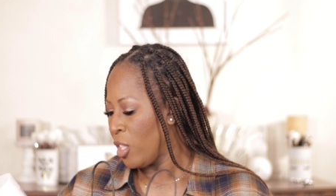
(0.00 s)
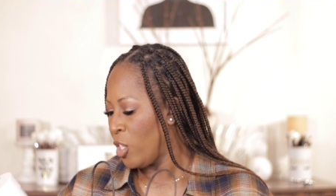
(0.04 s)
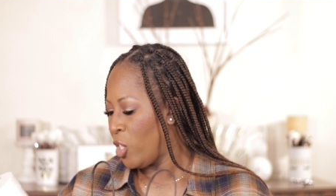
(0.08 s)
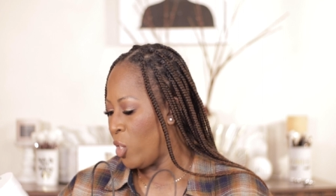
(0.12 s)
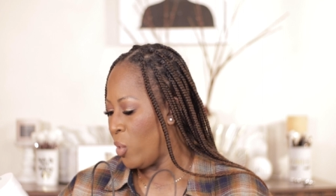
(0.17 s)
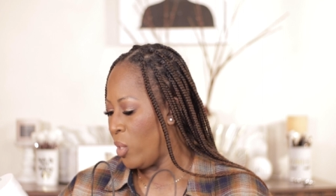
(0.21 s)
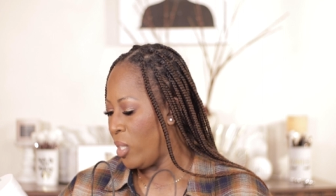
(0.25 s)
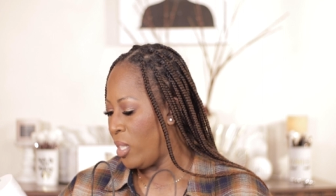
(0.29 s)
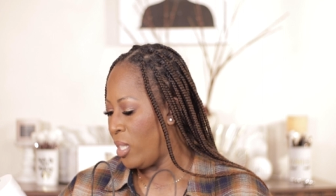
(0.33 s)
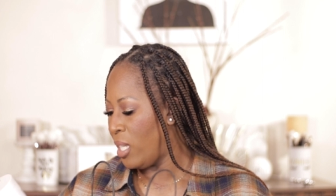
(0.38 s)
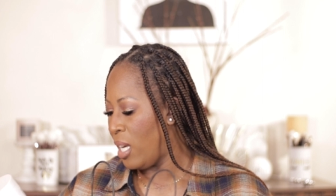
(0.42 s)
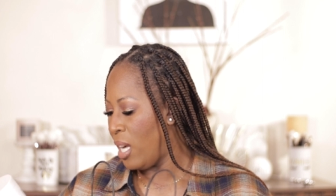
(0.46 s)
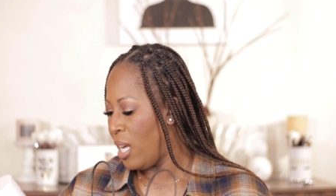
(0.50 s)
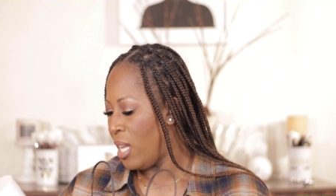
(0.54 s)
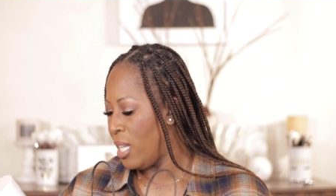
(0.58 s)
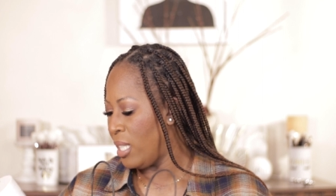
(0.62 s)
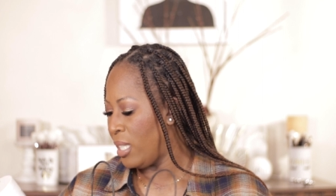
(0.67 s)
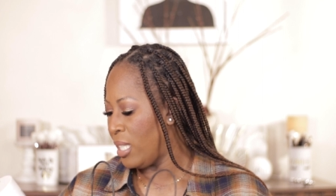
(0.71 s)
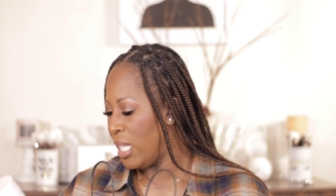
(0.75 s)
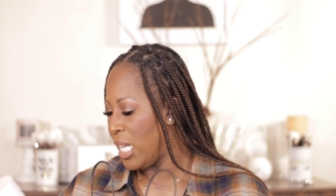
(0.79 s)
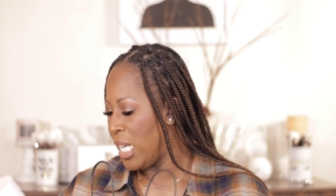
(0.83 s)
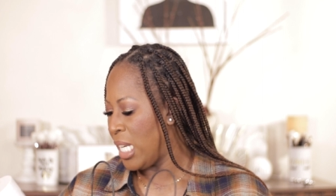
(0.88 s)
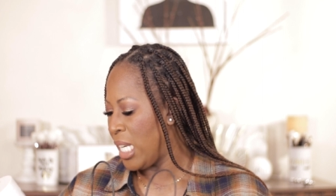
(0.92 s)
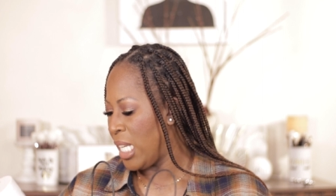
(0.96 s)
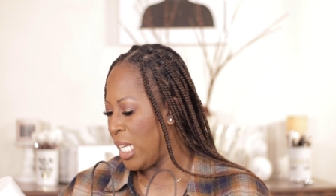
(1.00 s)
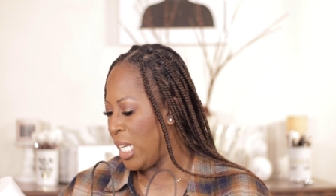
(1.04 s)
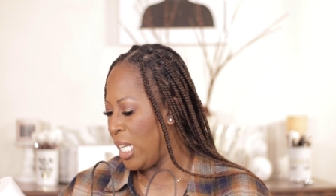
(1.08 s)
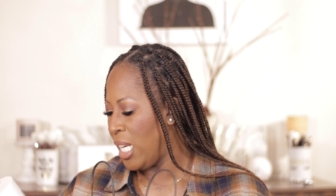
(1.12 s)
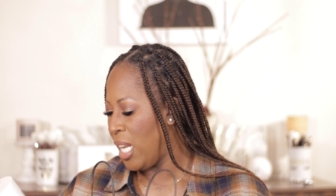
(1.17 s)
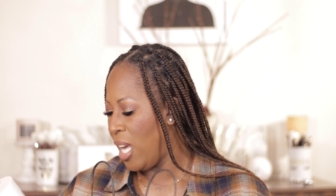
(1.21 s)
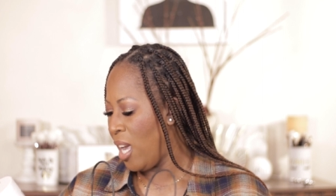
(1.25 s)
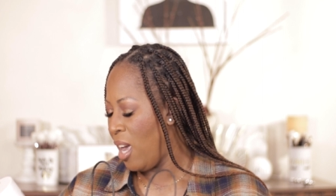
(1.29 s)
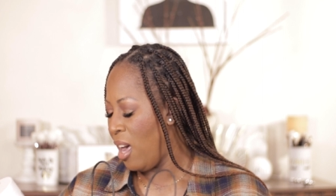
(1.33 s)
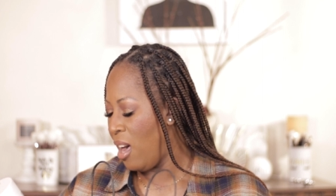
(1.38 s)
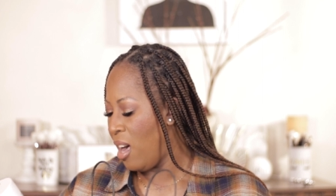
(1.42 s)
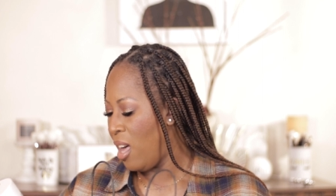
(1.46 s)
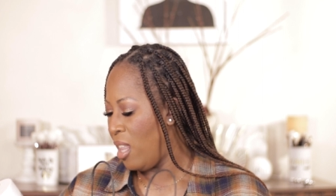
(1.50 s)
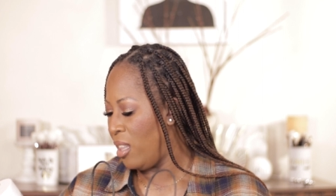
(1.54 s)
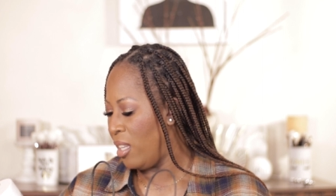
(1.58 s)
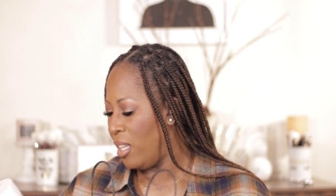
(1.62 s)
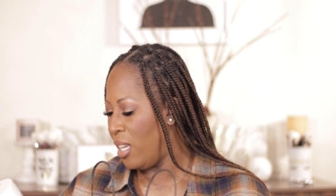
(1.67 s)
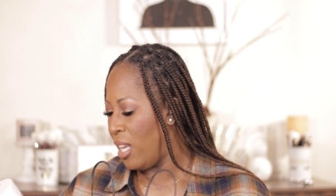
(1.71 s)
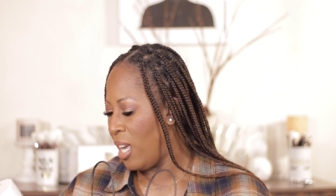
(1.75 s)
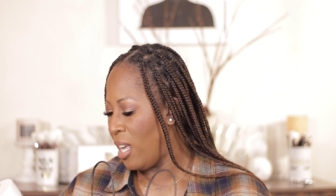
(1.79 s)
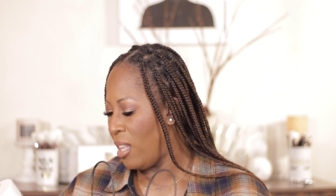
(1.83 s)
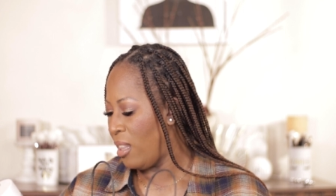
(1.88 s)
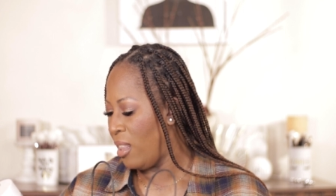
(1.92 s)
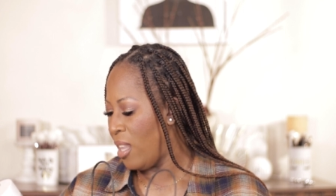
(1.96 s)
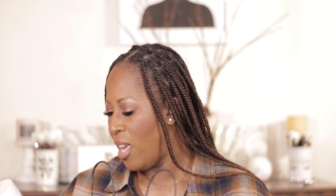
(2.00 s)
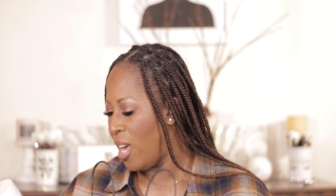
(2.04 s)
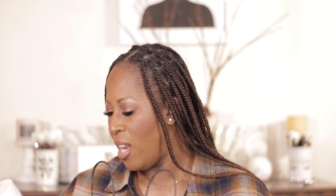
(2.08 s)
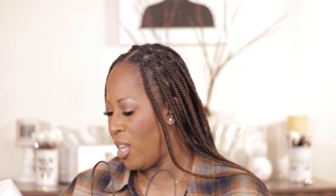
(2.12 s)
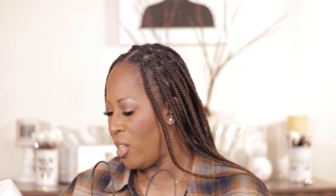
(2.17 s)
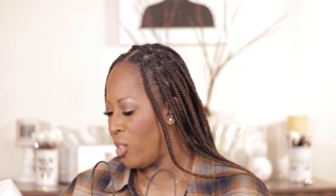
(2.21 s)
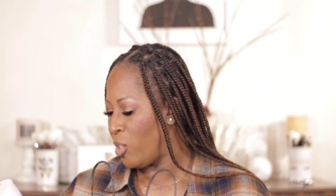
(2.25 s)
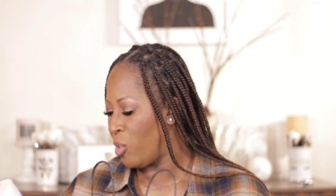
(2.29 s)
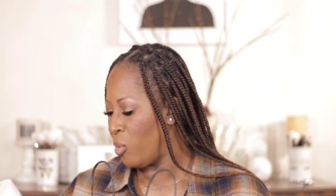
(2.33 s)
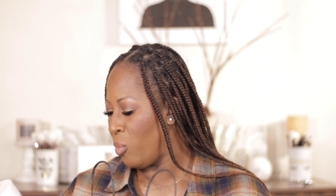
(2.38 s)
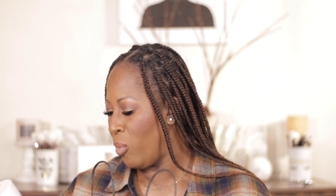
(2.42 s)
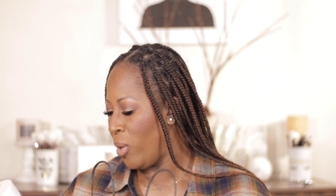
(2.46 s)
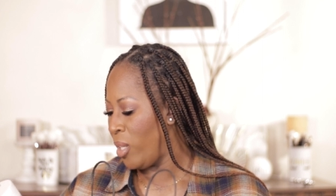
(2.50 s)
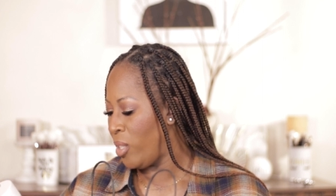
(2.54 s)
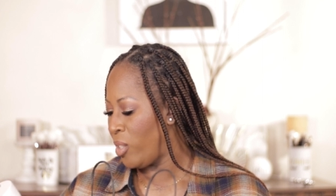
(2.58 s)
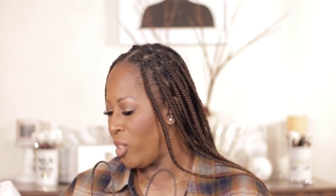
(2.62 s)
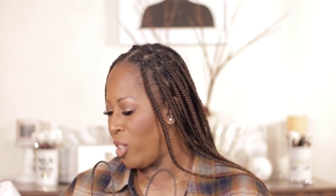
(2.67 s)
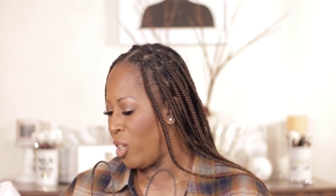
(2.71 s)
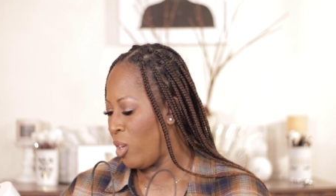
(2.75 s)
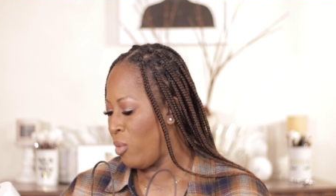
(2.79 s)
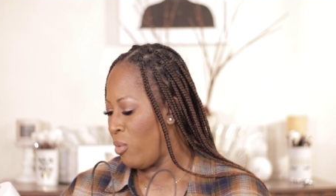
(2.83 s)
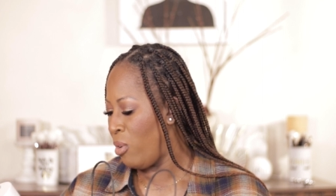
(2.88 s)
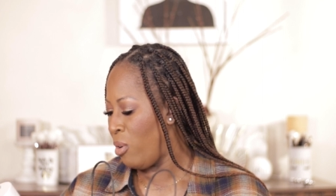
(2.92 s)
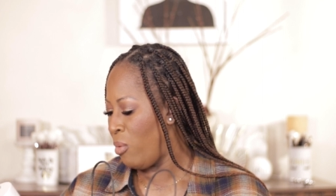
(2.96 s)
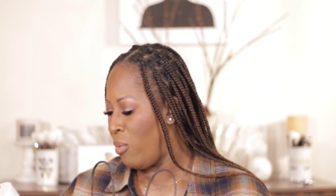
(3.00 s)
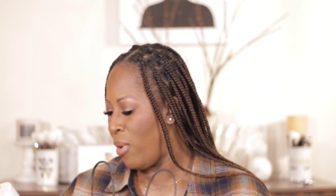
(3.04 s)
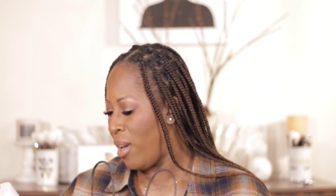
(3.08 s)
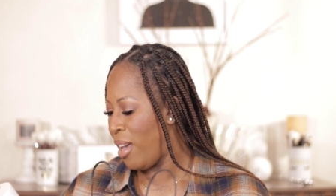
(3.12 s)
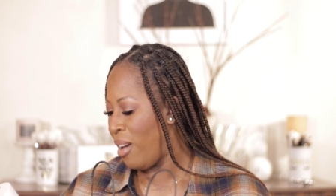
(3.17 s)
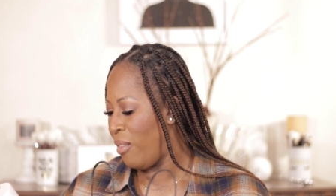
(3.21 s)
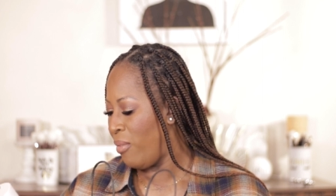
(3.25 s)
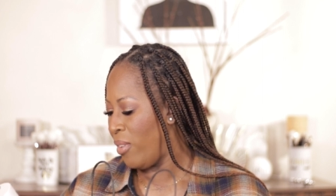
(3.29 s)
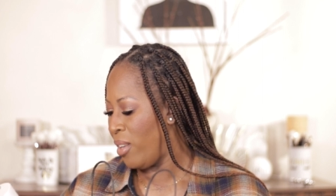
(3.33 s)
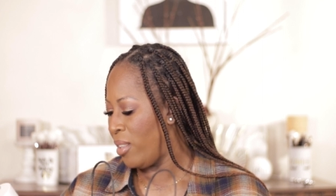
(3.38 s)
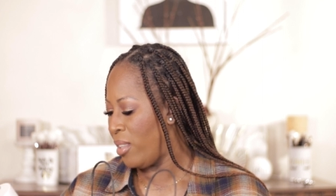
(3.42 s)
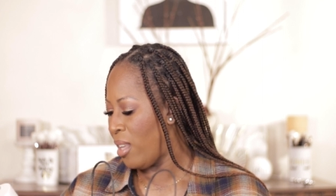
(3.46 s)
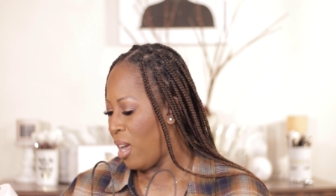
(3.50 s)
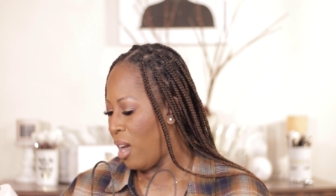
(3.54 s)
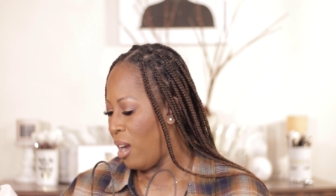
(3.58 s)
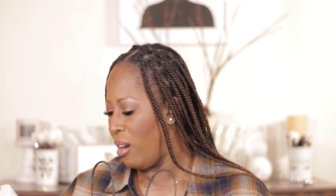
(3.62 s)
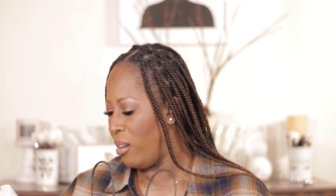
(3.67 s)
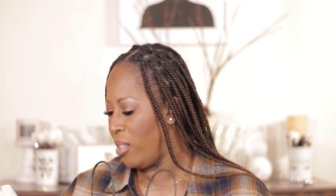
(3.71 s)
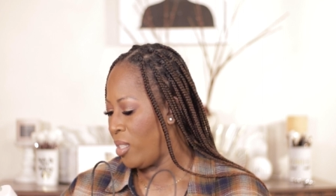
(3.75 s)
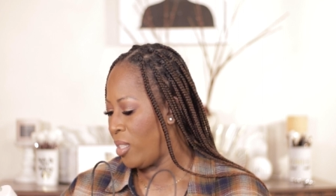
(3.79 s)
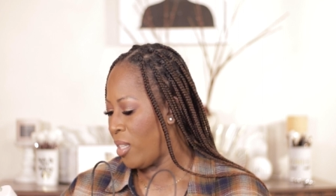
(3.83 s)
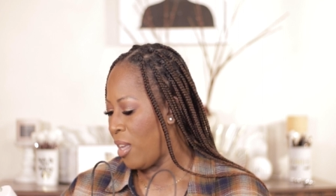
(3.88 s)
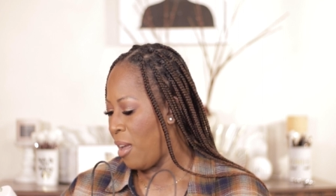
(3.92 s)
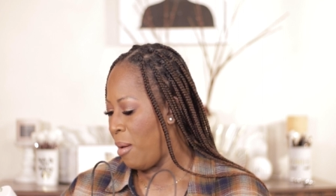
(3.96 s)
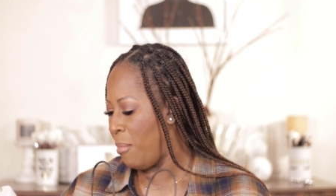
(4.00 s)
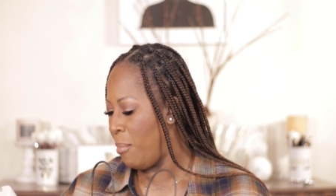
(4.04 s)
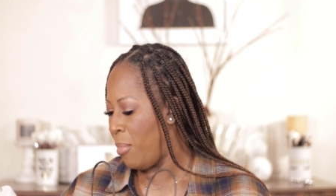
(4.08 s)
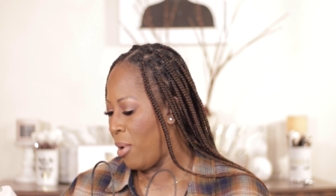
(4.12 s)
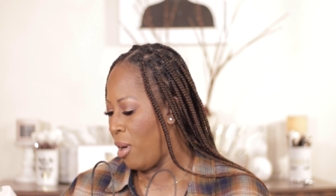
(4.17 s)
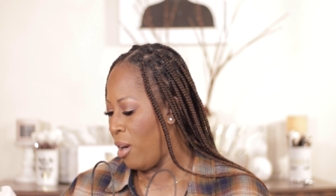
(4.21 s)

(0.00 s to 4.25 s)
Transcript: So it says, need a holiday, let us whisk you away with our St.